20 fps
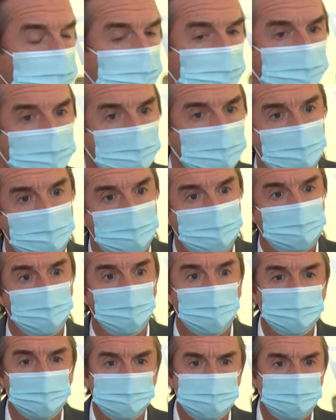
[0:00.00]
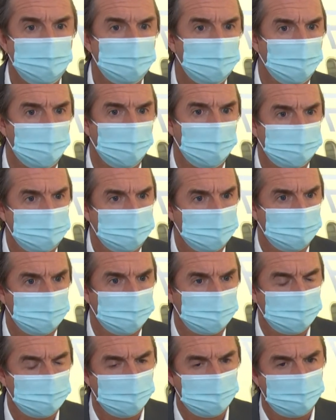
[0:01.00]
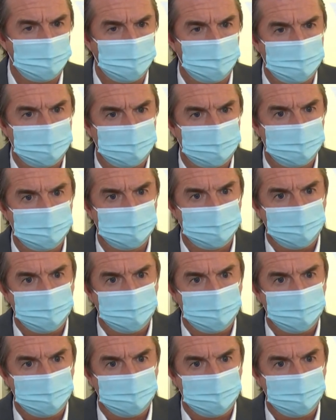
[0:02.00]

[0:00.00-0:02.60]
to upgrade, all the support in order to operate